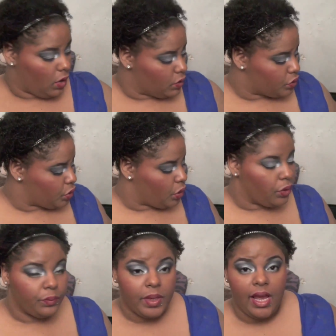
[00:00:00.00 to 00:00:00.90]
haul.
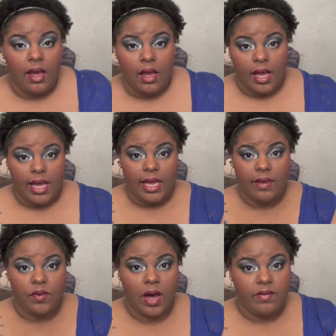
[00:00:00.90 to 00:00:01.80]
So
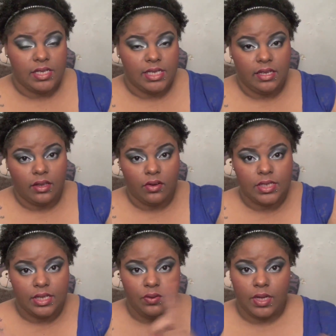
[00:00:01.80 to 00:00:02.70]
if you haven't seen
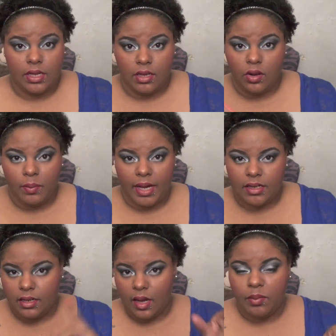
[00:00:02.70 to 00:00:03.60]
those, then you can go
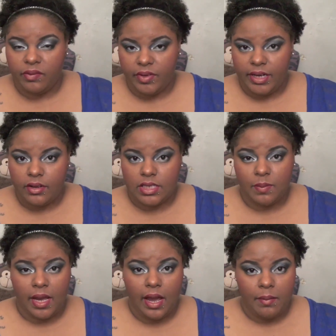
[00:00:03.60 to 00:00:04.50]
back a couple of videos
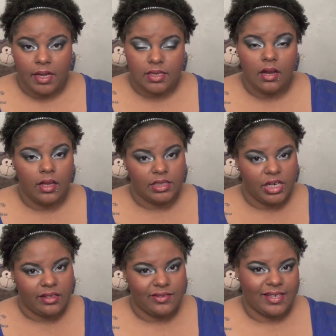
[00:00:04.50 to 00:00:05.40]
to my IMATS haul and
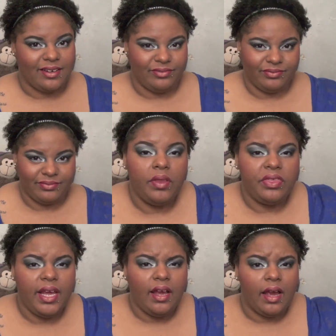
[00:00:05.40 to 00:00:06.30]
check those out. One
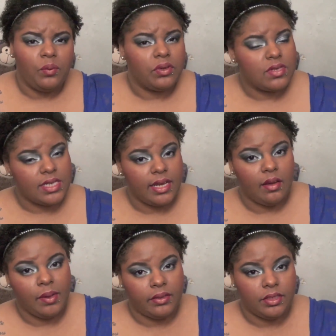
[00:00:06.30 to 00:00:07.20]
thing I will
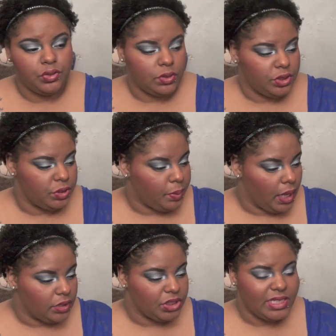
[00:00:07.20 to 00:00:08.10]
say about the Julie G
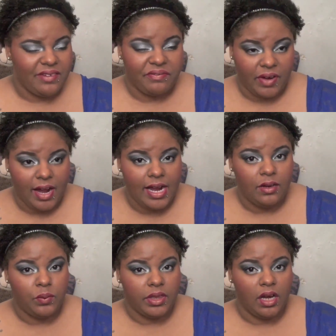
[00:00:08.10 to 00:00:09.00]
polishes I
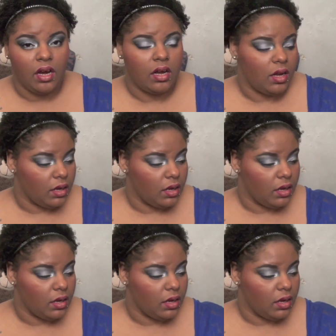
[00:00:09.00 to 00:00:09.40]
find with a